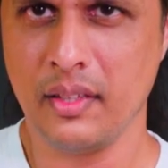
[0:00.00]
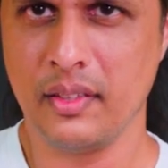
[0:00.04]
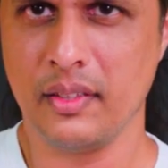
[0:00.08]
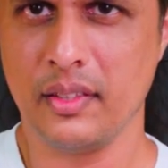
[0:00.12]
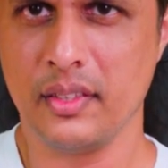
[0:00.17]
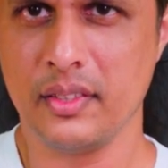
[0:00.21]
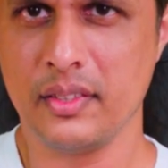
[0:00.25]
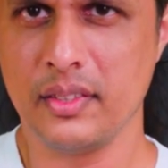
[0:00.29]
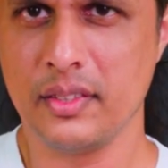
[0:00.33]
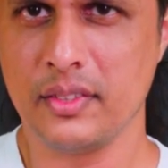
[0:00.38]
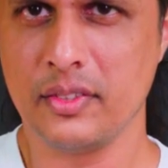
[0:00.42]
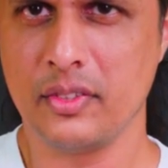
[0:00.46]

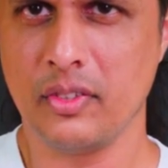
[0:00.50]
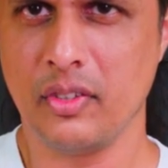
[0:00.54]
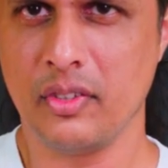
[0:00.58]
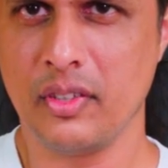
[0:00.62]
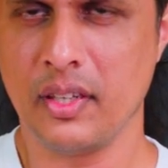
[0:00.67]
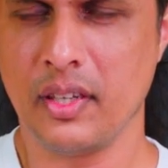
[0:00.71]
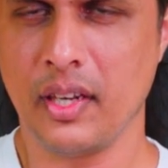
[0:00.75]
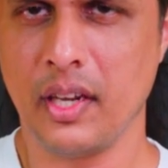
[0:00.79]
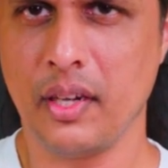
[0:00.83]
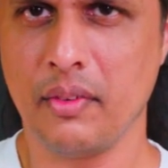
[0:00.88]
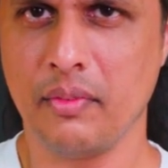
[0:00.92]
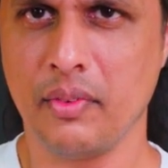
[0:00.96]
This is not
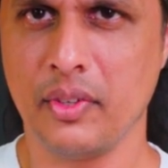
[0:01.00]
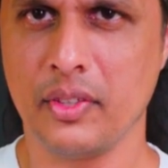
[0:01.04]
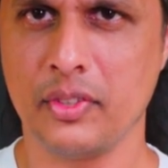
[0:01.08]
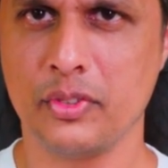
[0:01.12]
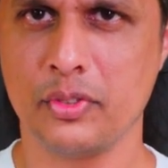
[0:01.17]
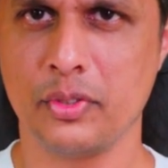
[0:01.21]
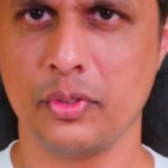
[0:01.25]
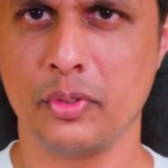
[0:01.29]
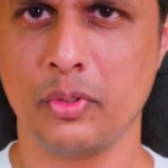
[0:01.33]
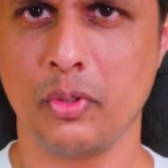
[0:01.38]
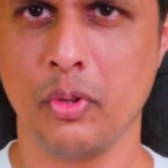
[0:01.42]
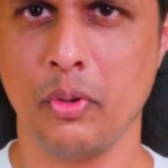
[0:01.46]
the right way. It
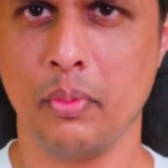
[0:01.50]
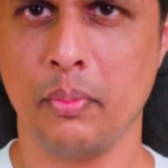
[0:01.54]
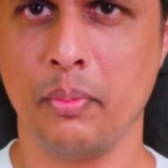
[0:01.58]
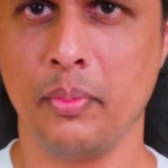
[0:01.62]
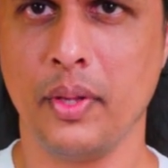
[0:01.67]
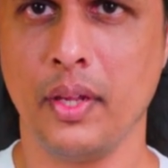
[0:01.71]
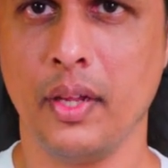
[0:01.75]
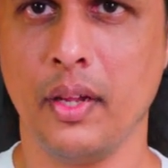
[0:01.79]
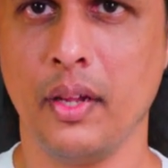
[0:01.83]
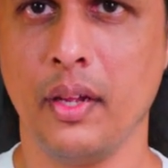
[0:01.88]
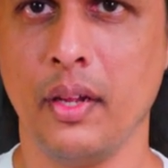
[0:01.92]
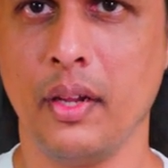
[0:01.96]
should go
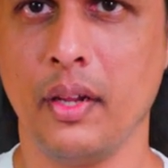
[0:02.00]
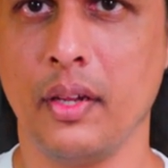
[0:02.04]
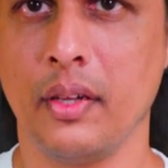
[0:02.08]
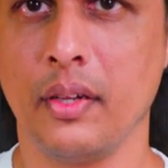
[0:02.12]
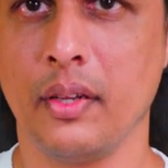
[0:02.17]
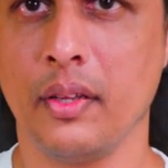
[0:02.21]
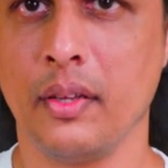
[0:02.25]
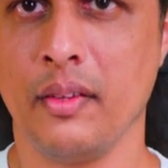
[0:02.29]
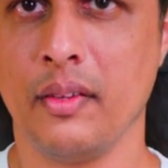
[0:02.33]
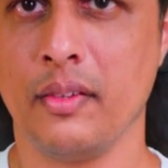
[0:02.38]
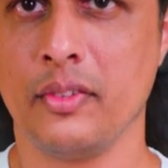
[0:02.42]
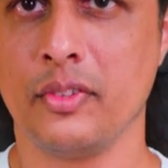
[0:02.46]
behind.